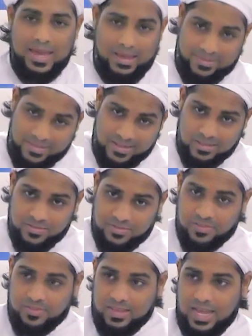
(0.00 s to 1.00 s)
And then there's a
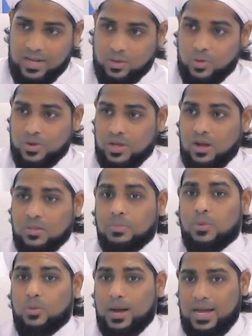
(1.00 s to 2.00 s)
fifth category called
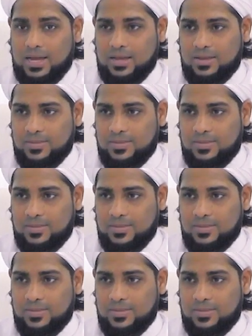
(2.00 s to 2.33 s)
mubah.